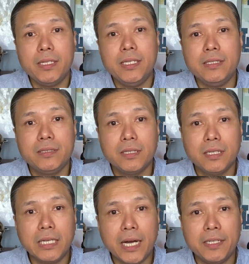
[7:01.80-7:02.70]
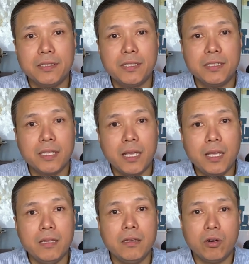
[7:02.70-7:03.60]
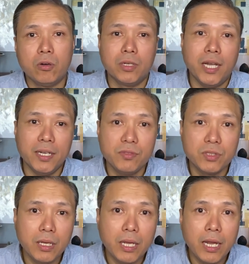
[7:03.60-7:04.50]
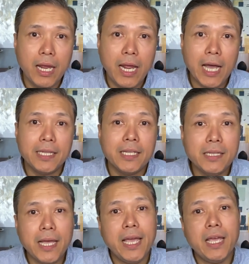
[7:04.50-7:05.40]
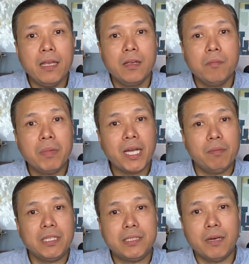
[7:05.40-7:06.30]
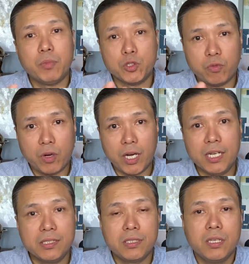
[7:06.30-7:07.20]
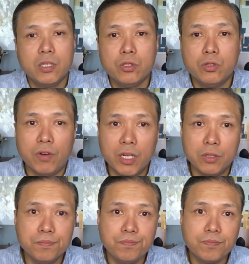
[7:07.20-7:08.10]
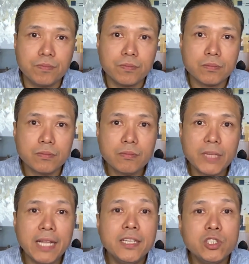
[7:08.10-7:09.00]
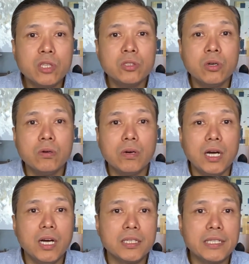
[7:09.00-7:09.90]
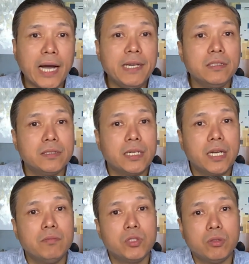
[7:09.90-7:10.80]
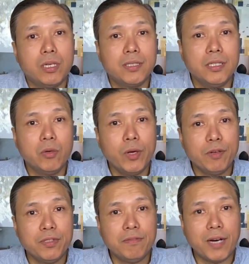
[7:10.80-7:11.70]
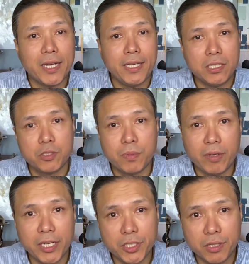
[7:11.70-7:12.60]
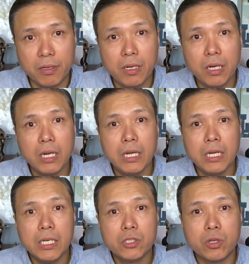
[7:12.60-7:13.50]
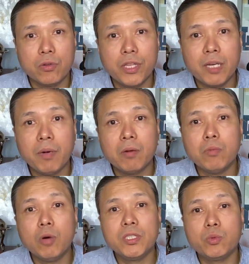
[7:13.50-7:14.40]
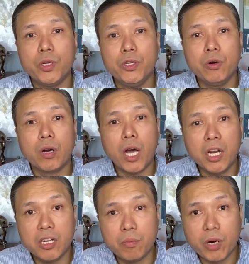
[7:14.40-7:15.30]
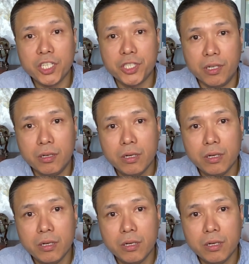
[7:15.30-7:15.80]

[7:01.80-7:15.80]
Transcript: these guidances in their own lives. And then they become examples for us to follow. And there's also guidance that comes to us in the way of divine inspiration. So think about moments when you're under pressure